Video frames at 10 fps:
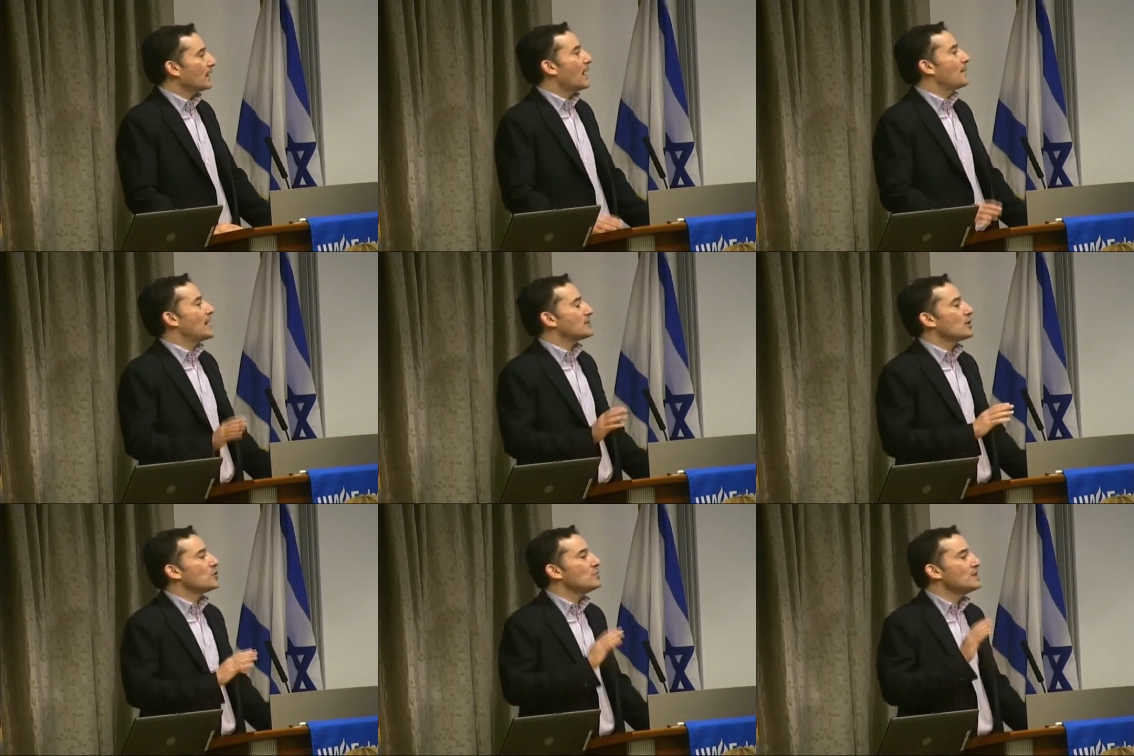I'm
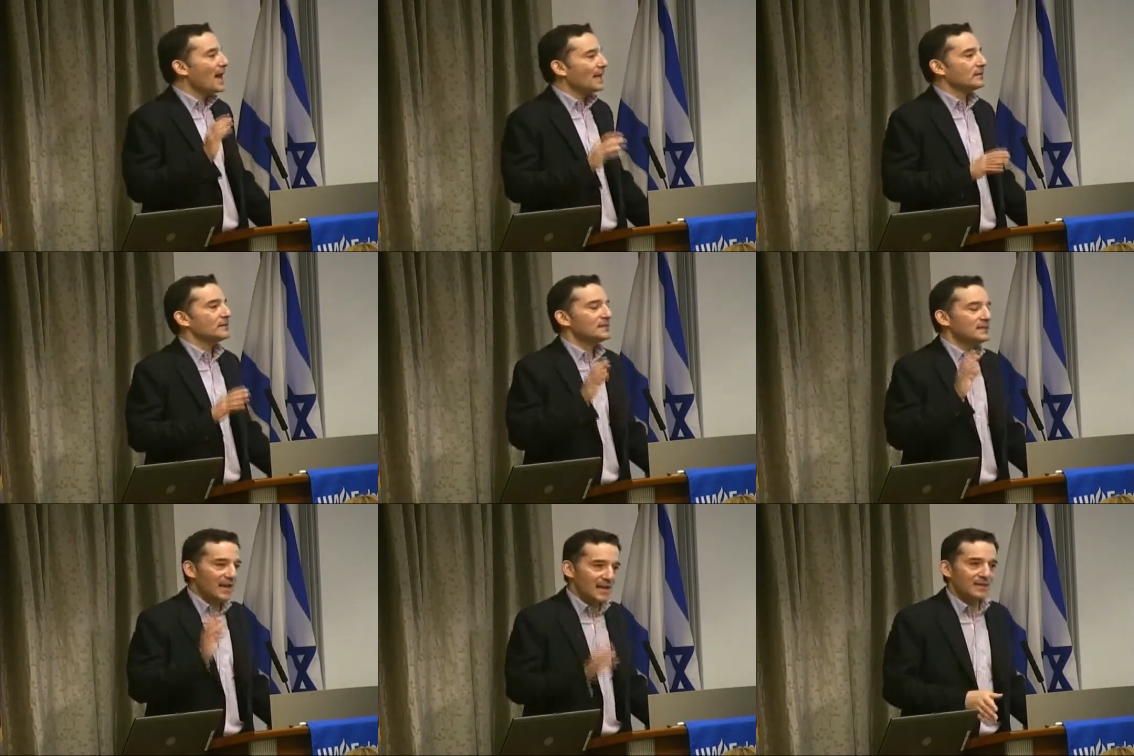asking you not to
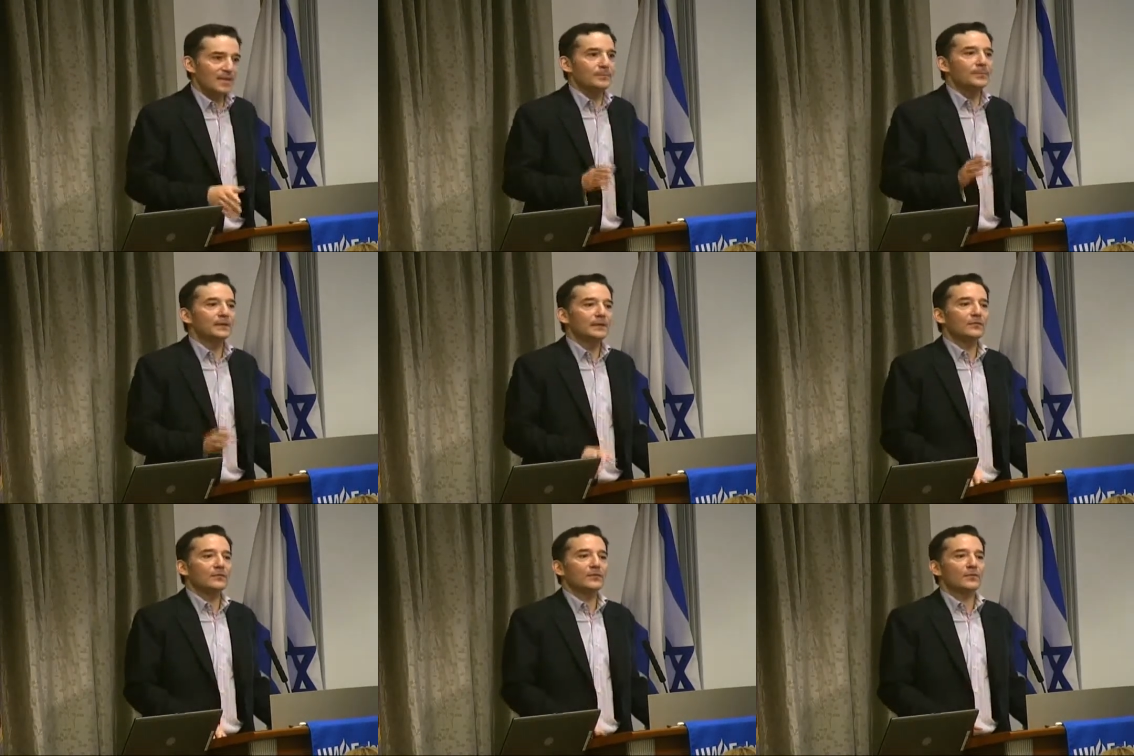take that
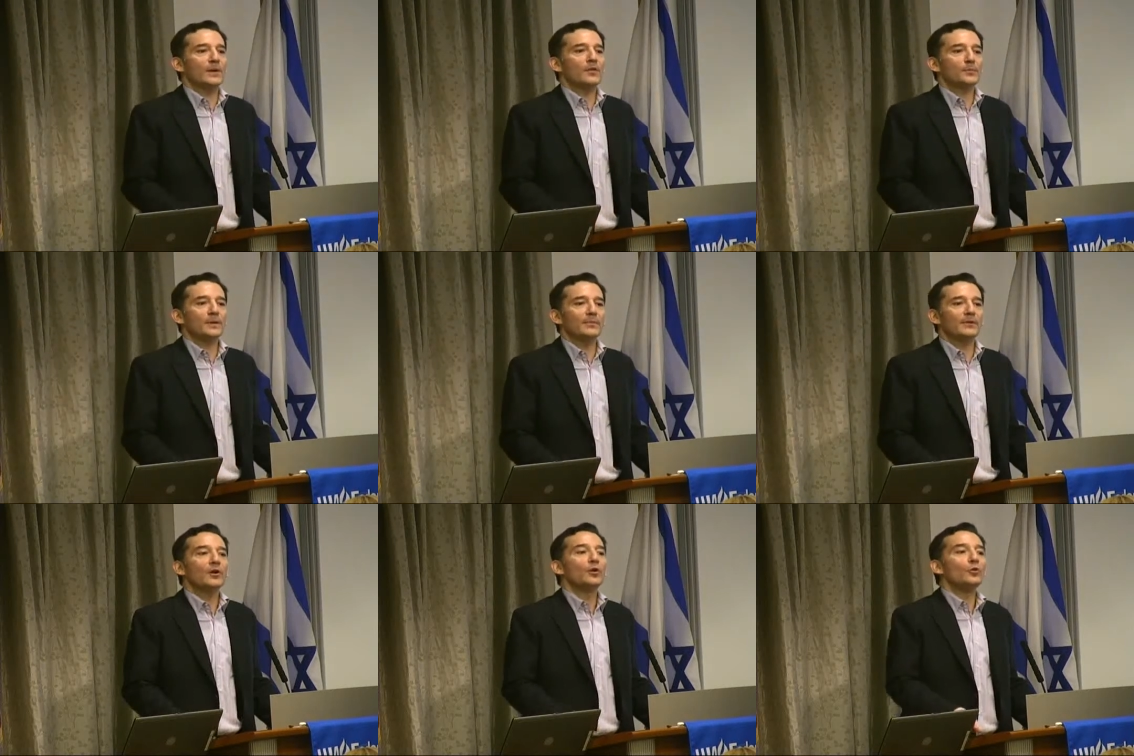belief from other
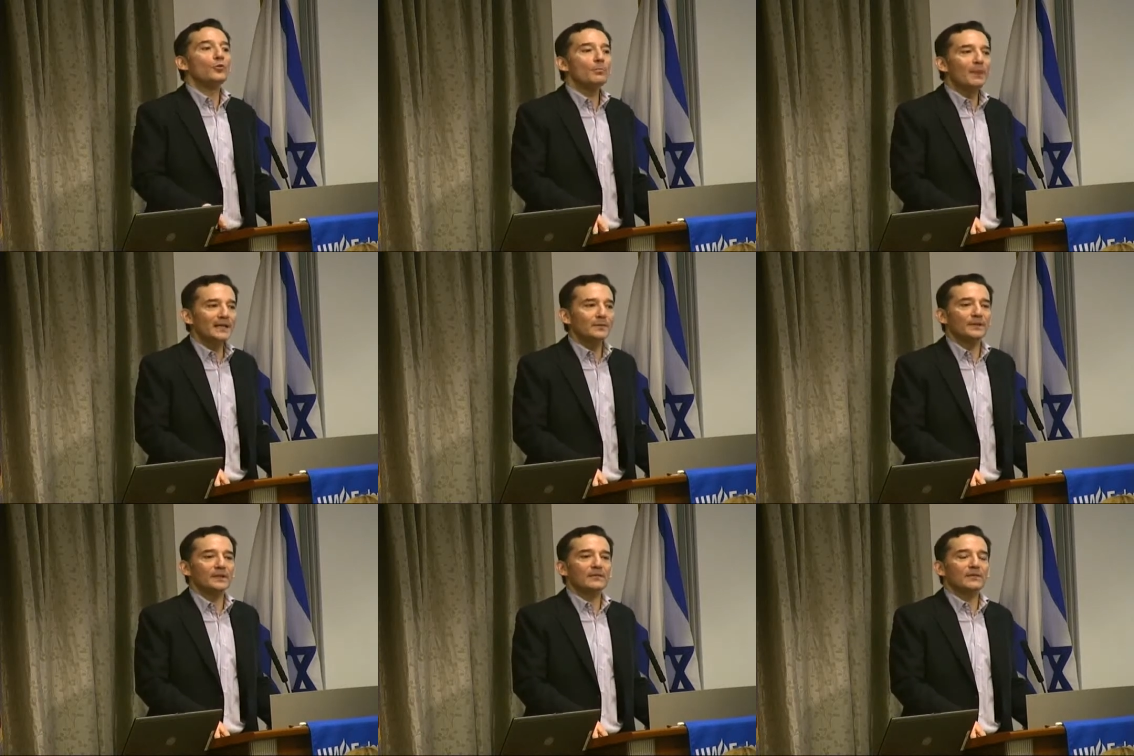people who might
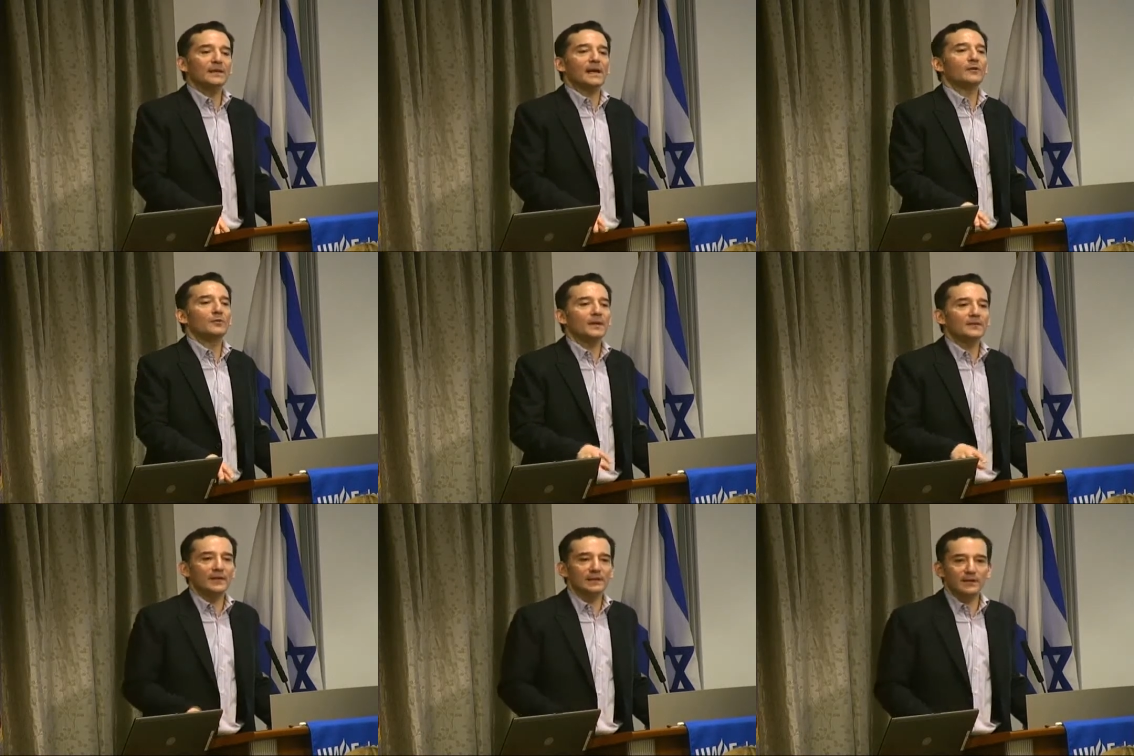believe it and who
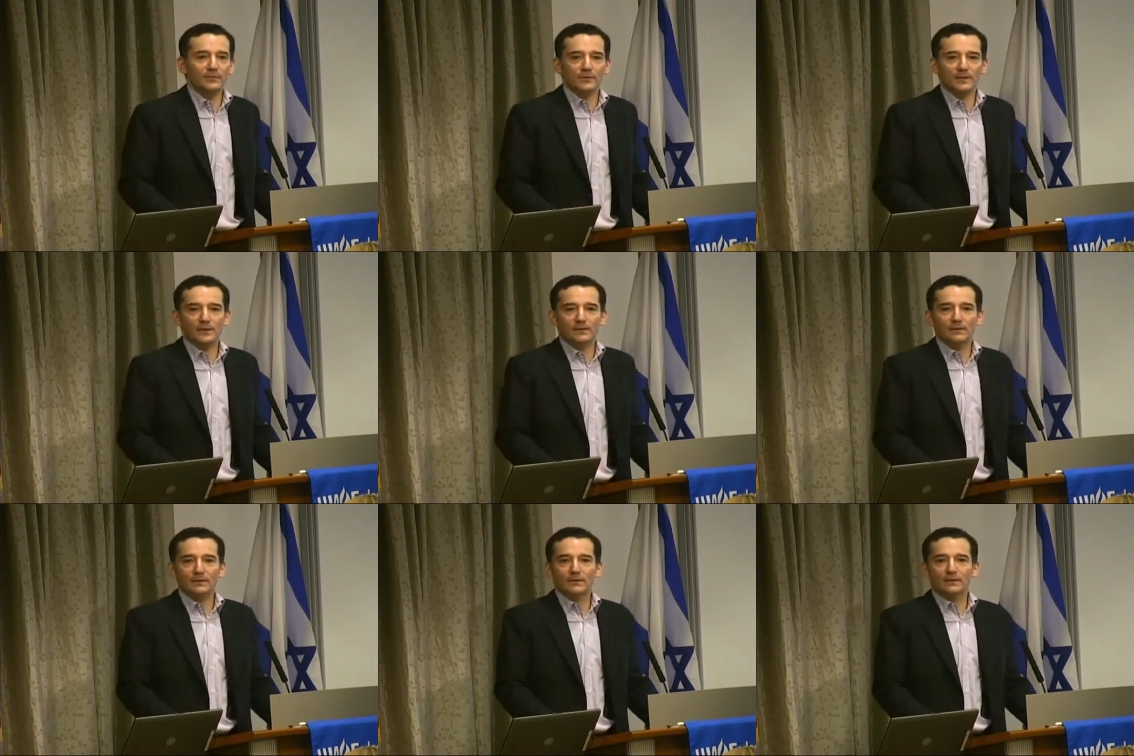might find comfort in it,
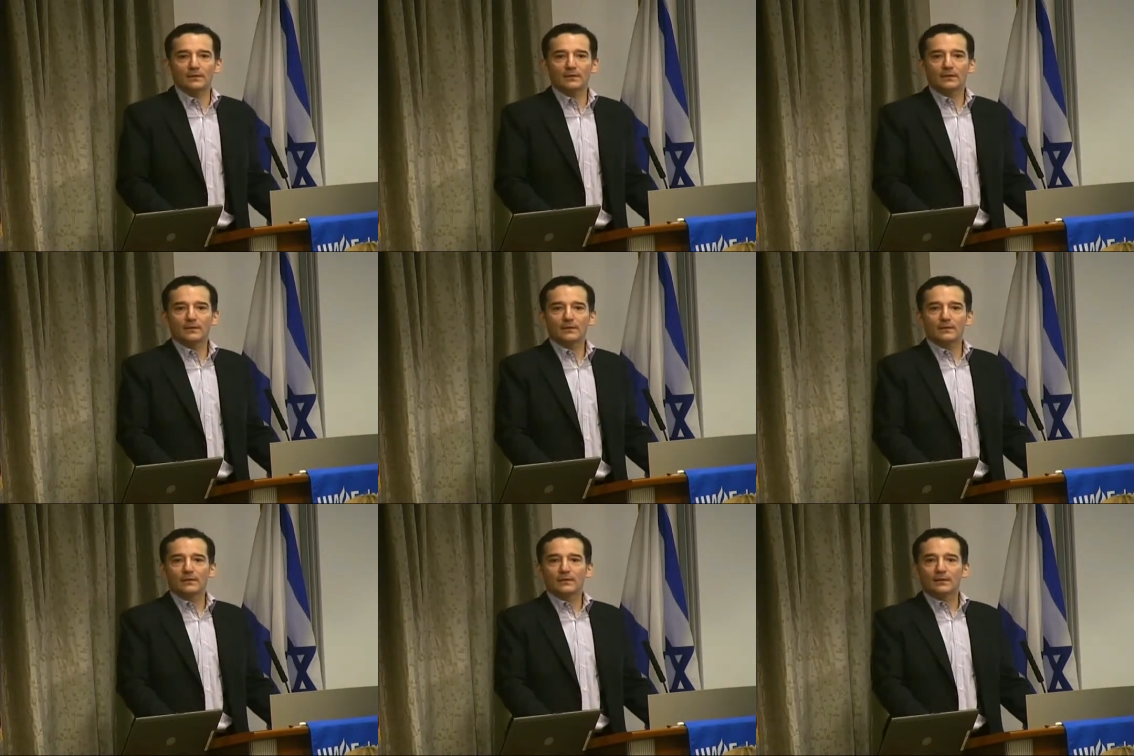
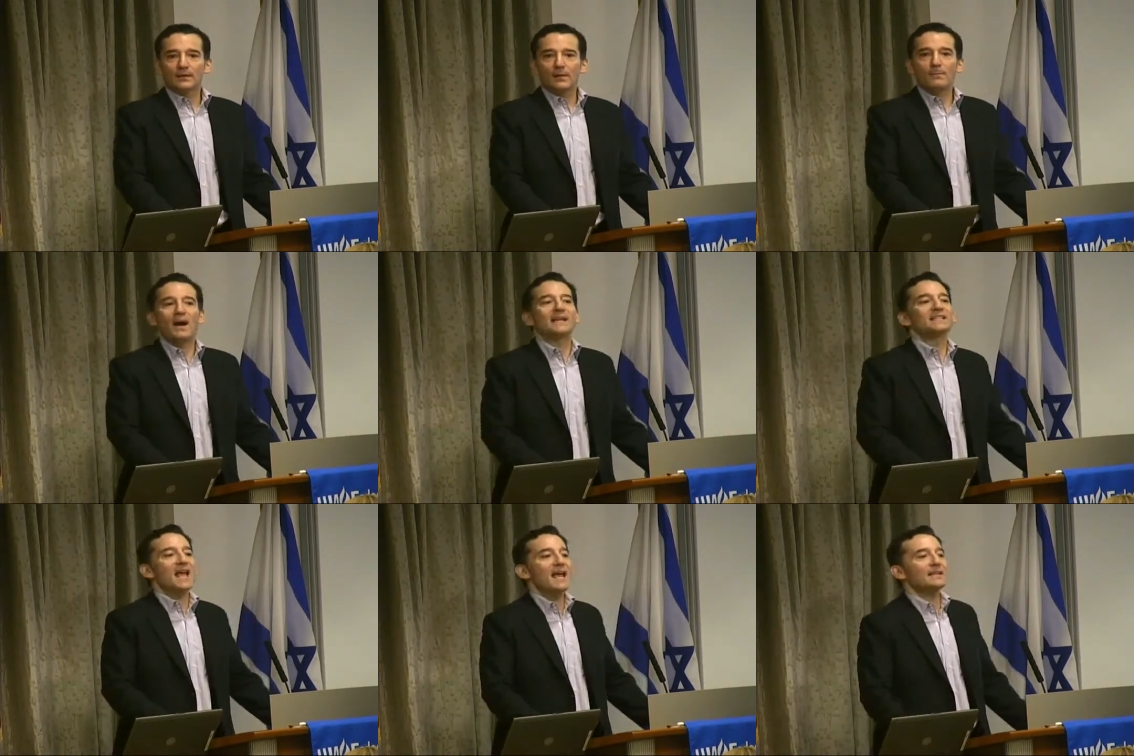by
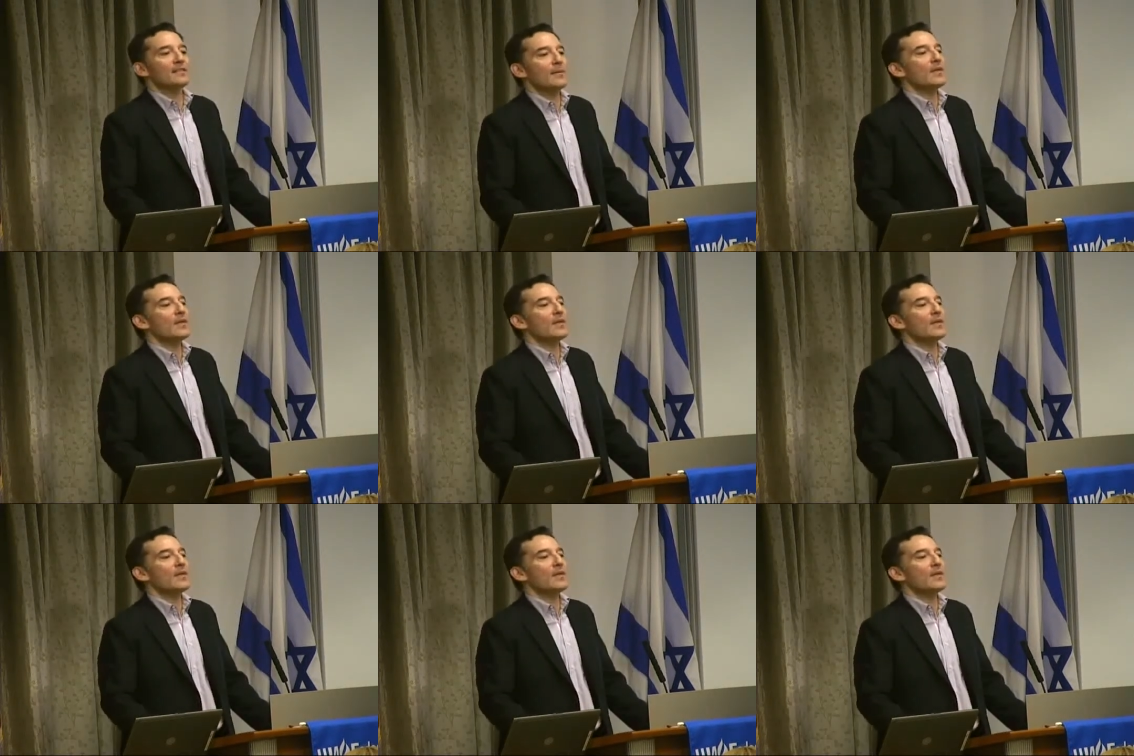saying to them